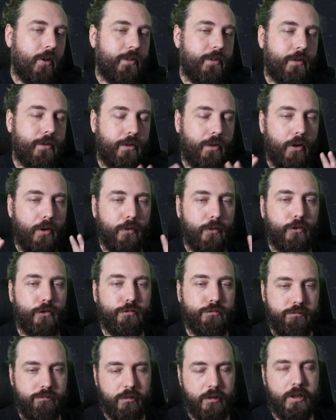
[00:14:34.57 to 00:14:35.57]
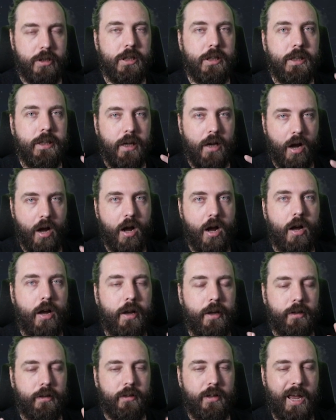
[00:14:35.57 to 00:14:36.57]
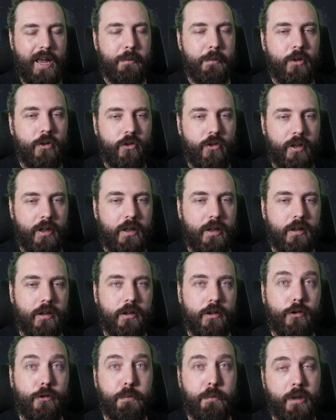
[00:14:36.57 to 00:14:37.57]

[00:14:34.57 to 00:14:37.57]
those really high damage dealers,